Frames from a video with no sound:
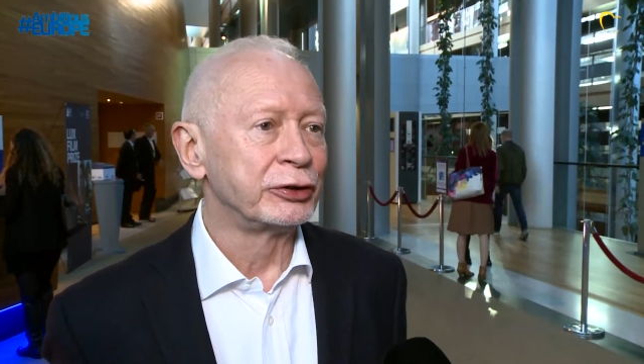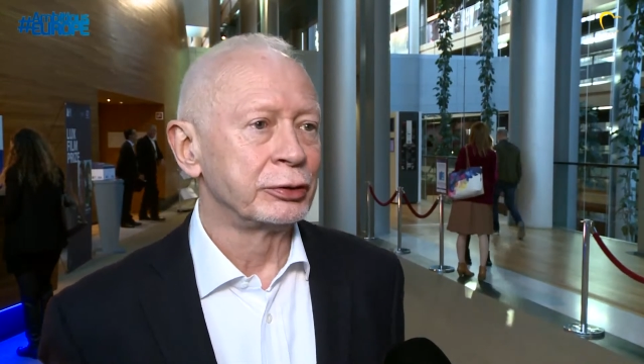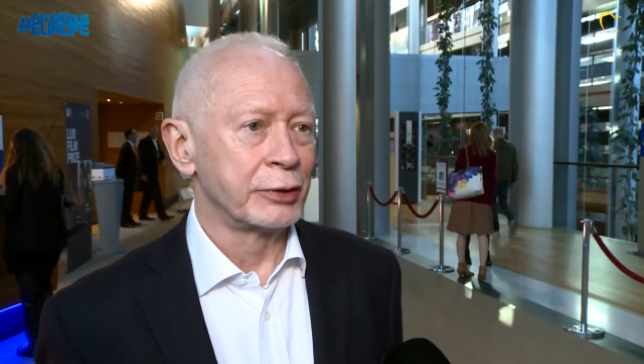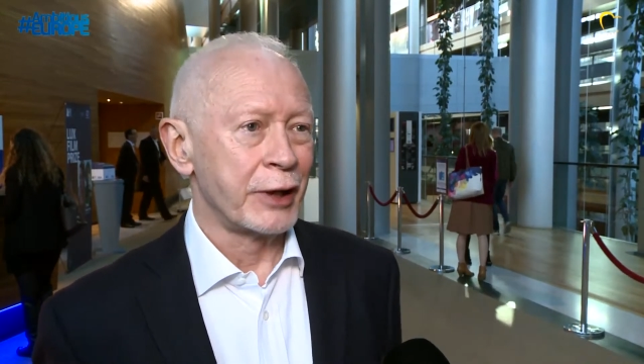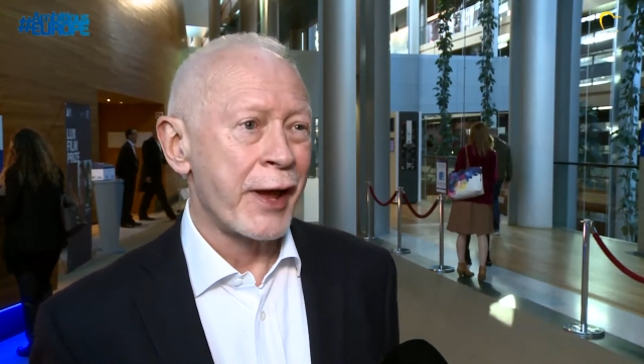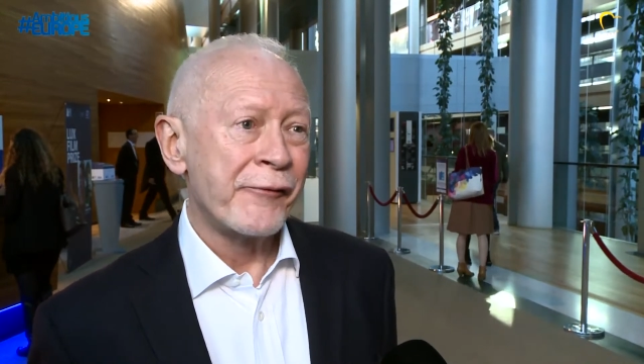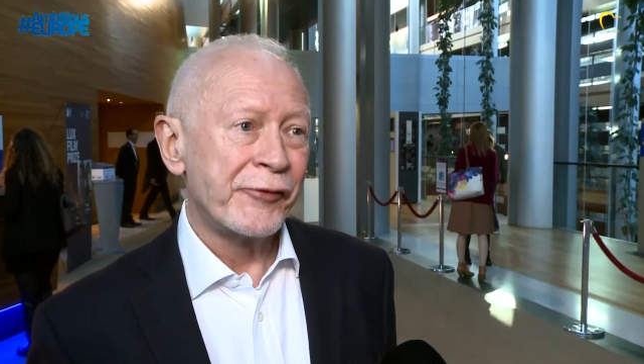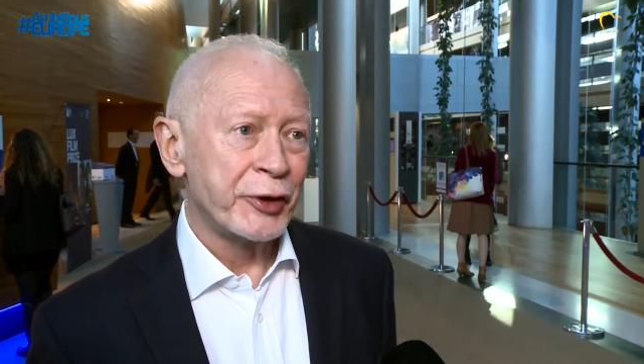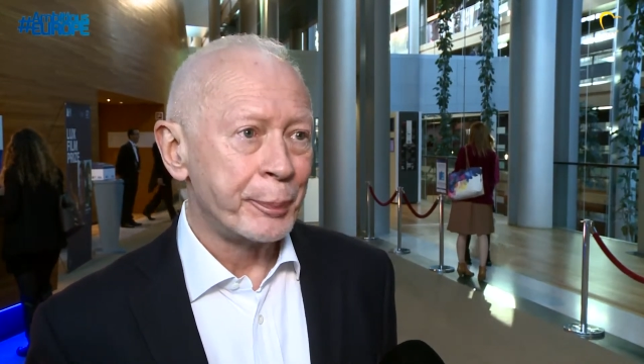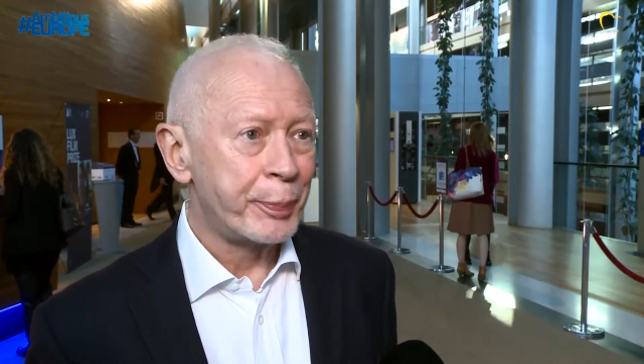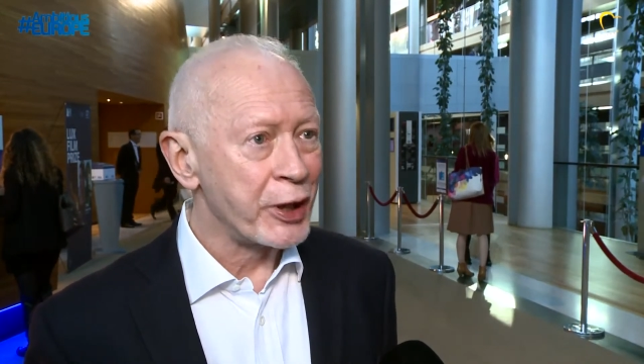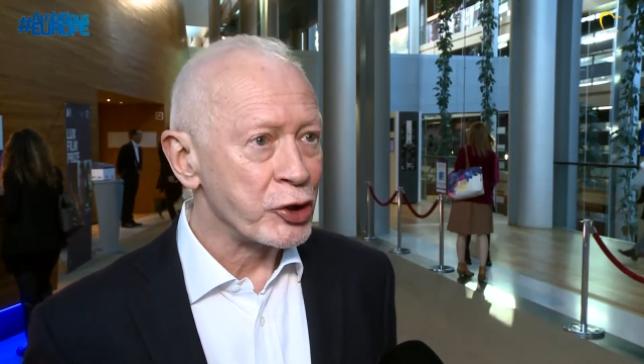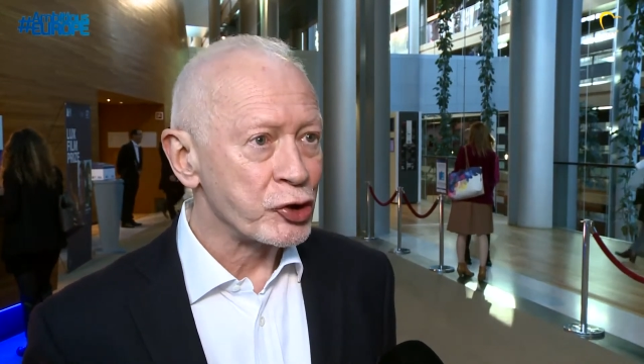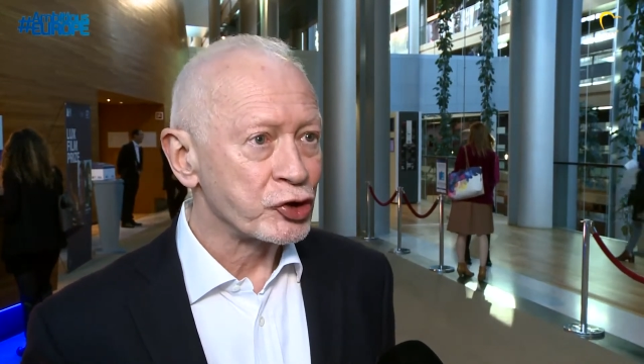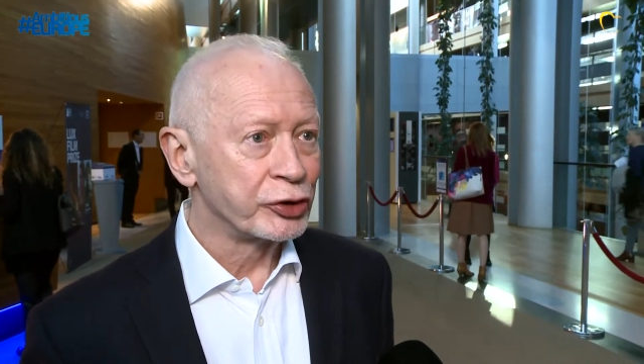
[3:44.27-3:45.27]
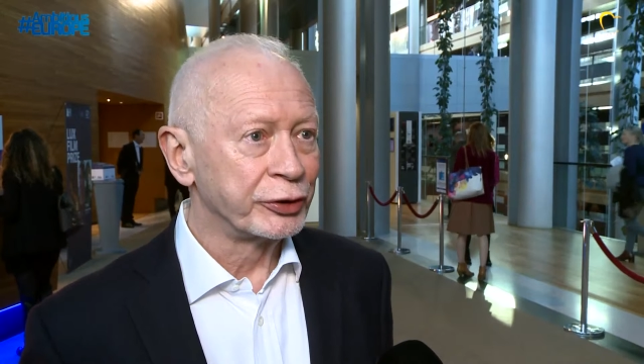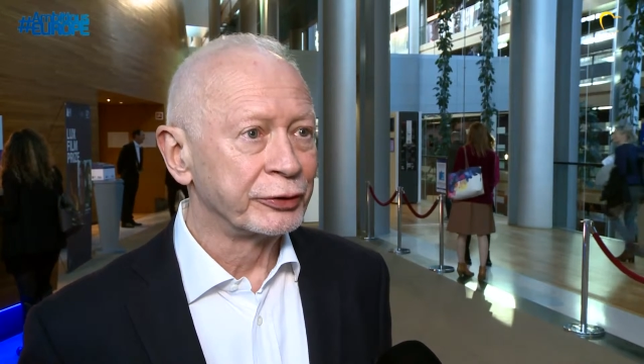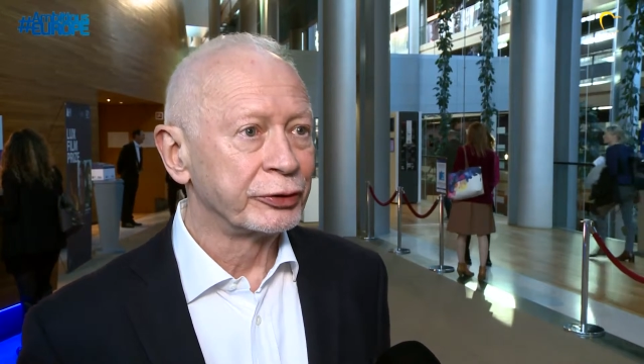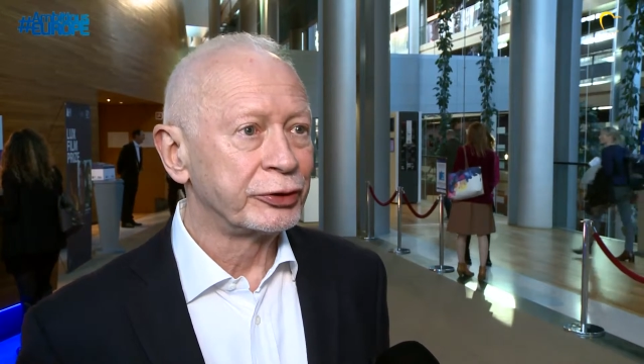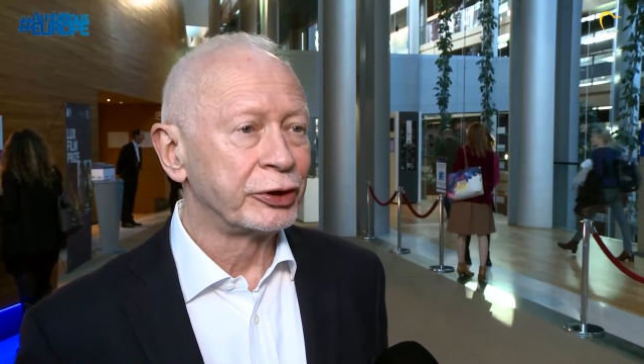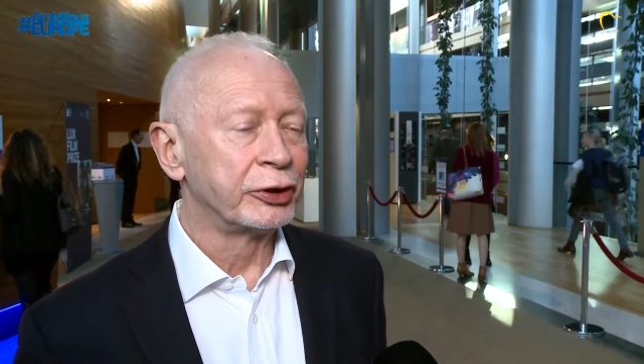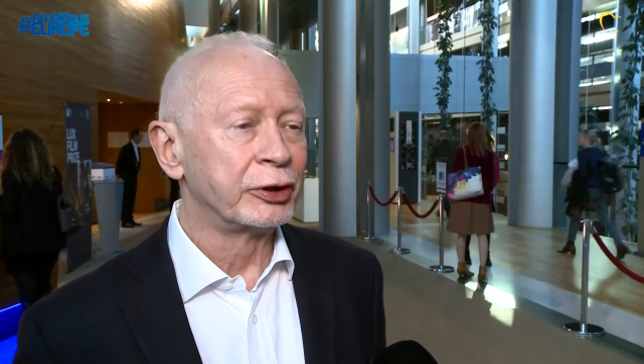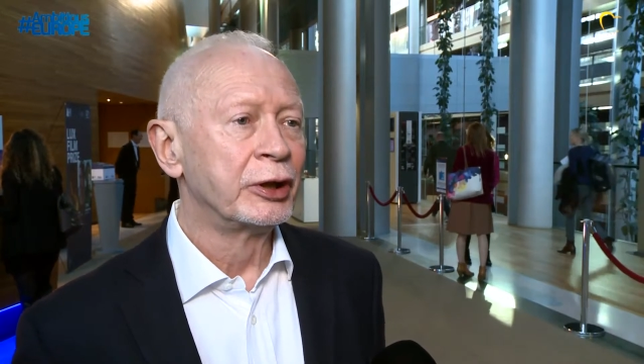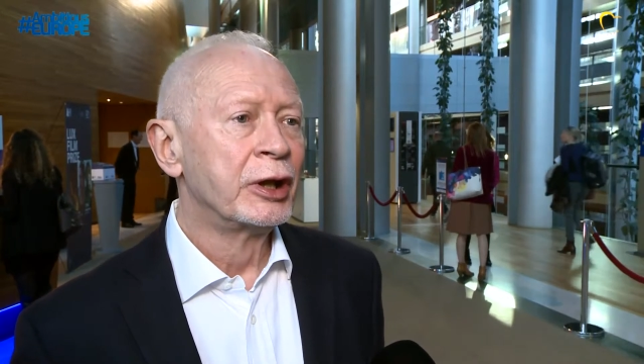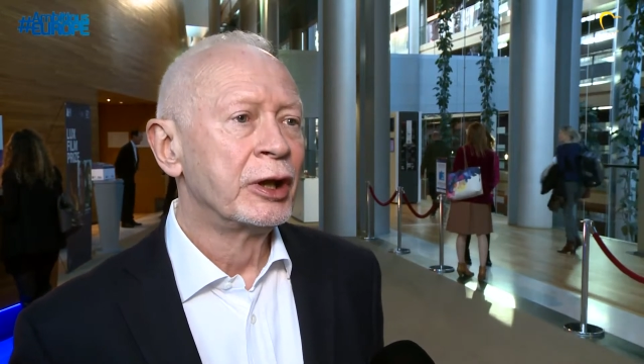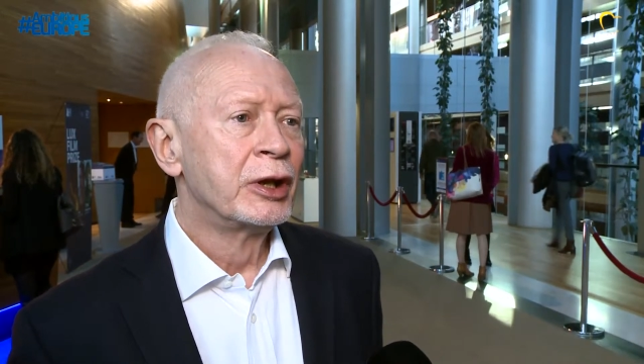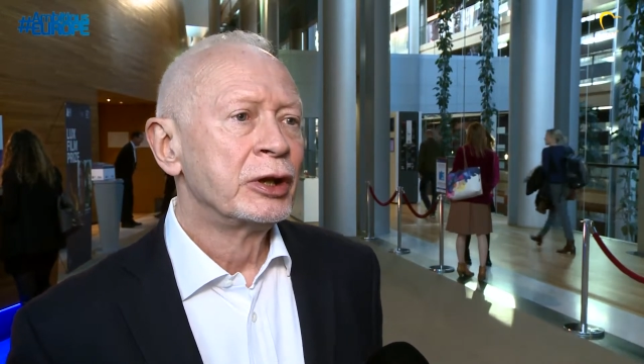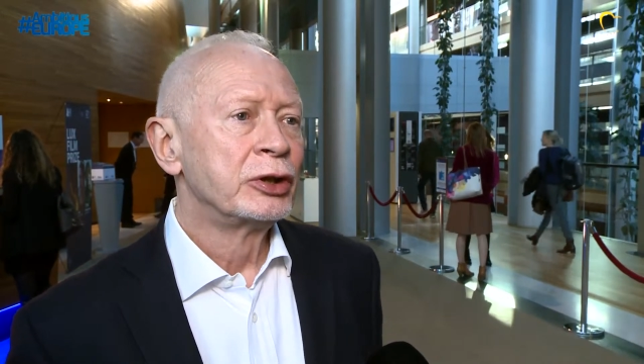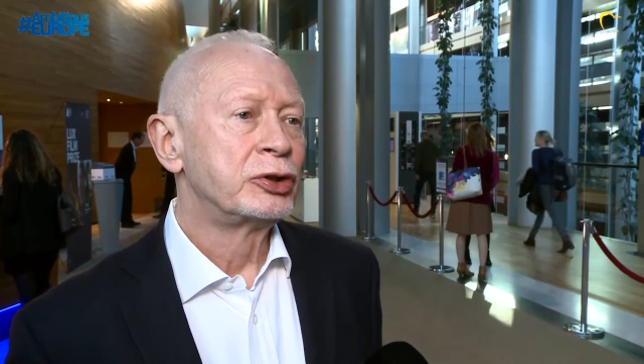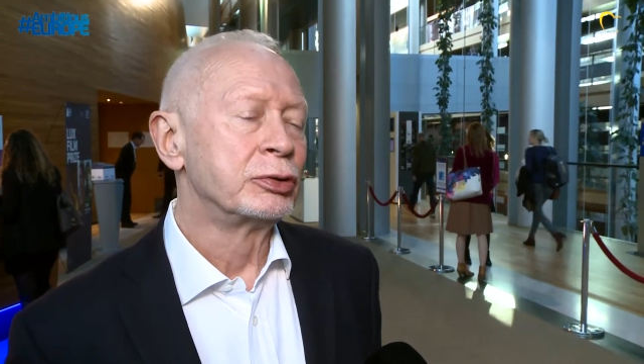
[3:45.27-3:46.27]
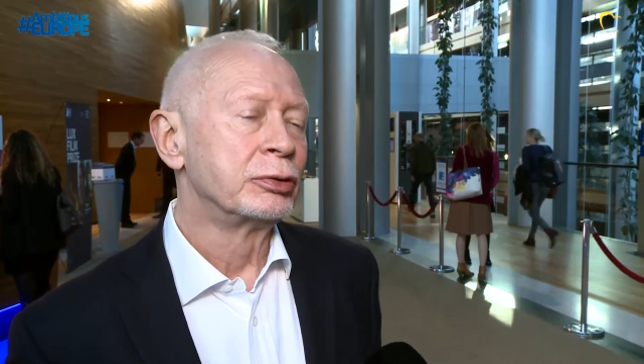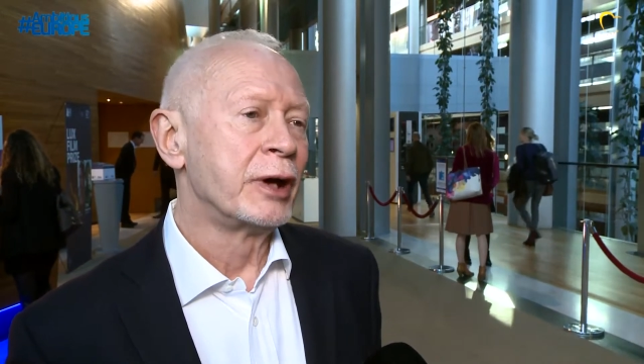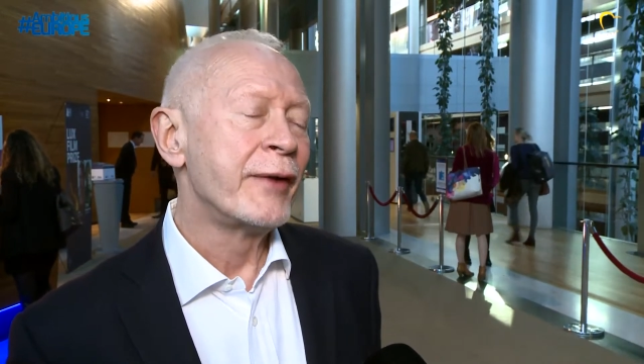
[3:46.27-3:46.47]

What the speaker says: to every patient, to